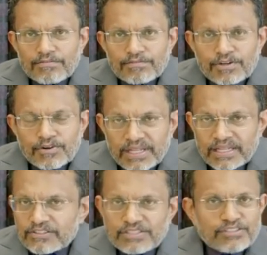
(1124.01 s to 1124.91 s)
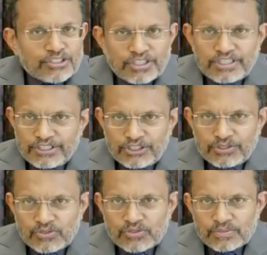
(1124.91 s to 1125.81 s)
of critical transition
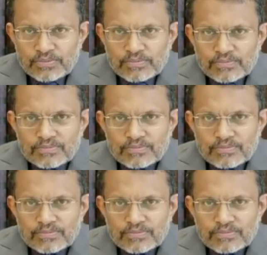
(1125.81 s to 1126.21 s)
issues